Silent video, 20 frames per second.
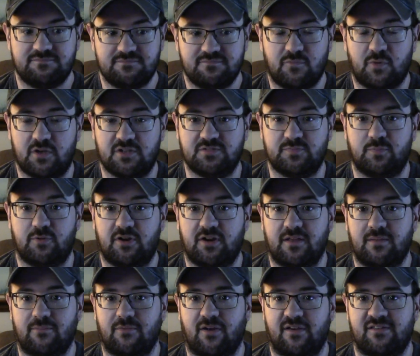was
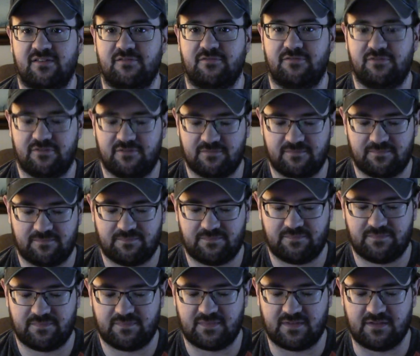pretty impressive.
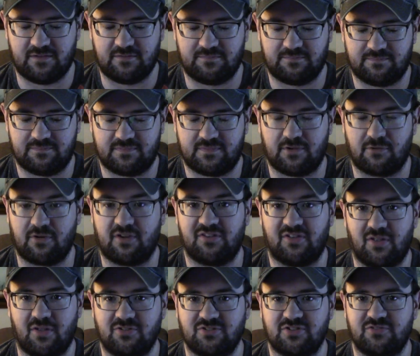The
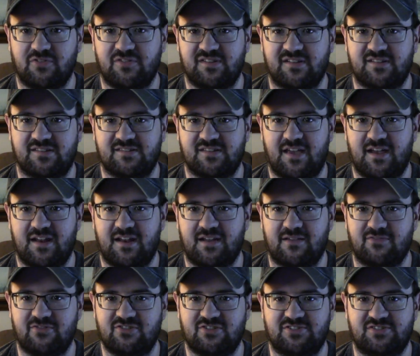resolution was exciting. It
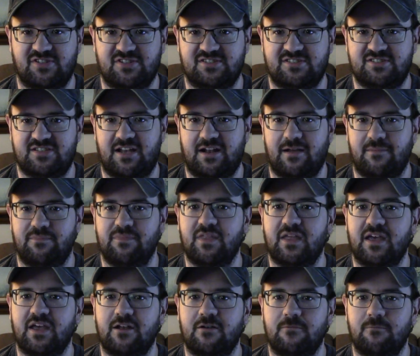was just the setup
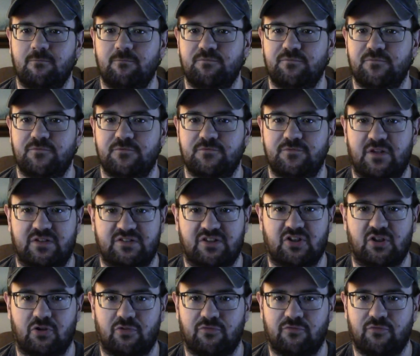that felt a
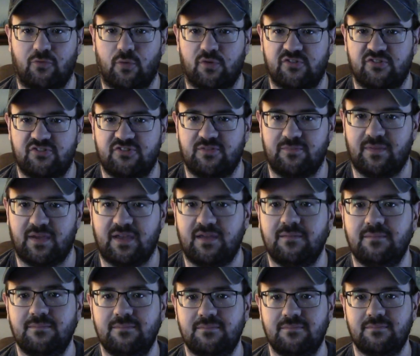little forced to me.
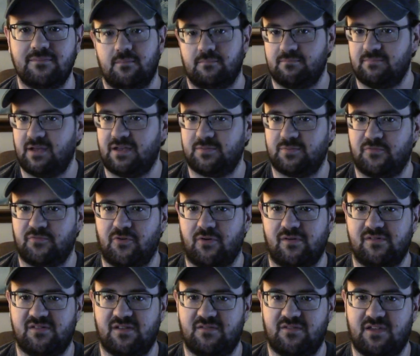Best
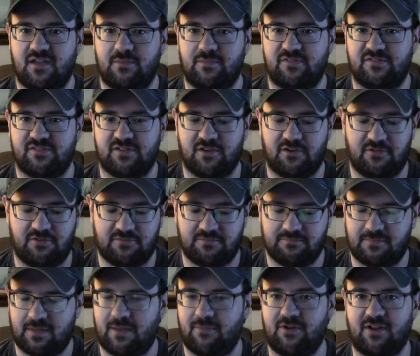performance of the episode,
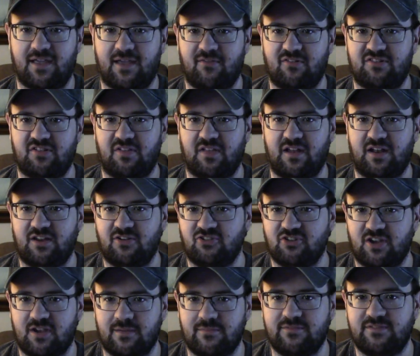I'm going to give it to Lenny
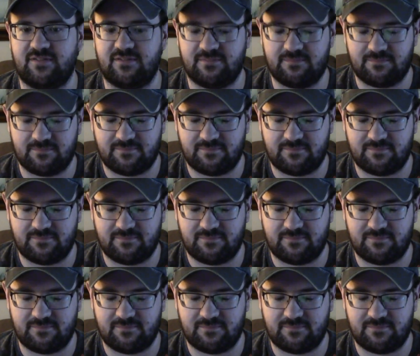James.